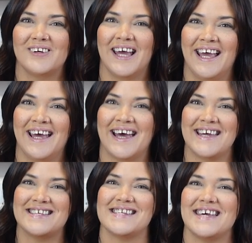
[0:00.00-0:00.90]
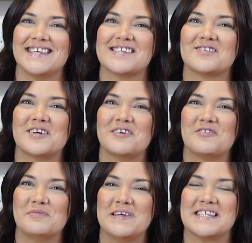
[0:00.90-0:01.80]
Hey guys, it's Lauren
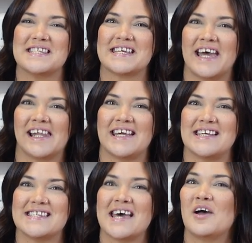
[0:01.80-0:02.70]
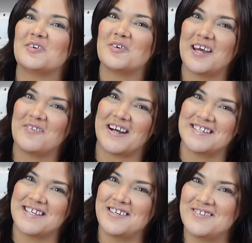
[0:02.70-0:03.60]
from It's the Kellys. What I
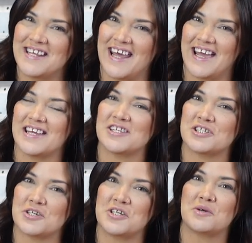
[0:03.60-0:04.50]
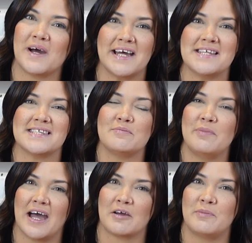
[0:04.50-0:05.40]
want to do today is show you guys the
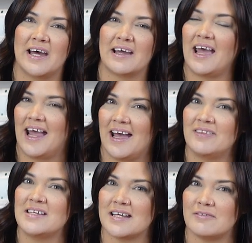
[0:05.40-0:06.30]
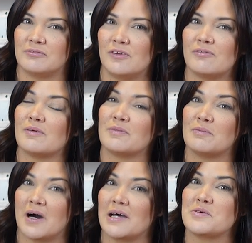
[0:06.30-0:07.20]
backpack and the duffel from the
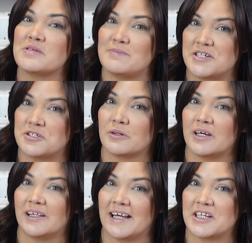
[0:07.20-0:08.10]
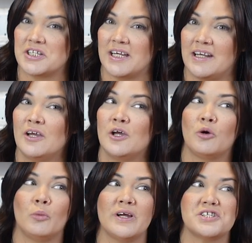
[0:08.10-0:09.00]
Monos Metro collection,
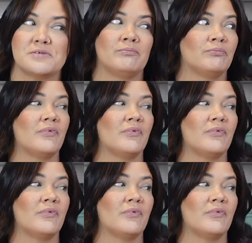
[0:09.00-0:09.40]
which